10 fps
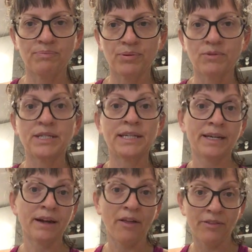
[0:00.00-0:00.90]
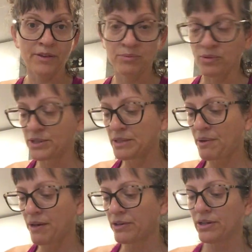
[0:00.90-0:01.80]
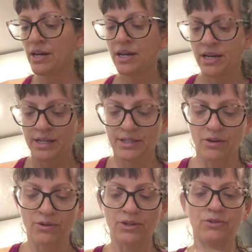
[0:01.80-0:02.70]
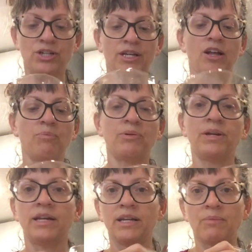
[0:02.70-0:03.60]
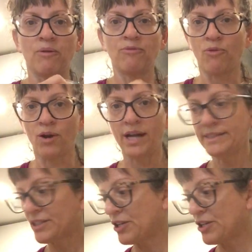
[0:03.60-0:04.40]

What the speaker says: protein in it other than protein powder. So usually I'll put in about 4 ice